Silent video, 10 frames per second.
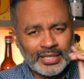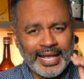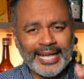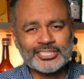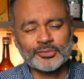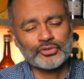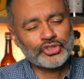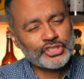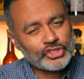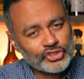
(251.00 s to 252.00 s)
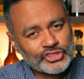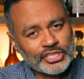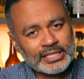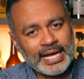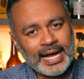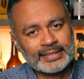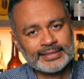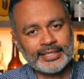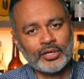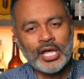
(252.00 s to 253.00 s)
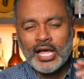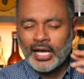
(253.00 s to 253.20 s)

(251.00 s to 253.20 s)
has some citrus to the cocktail,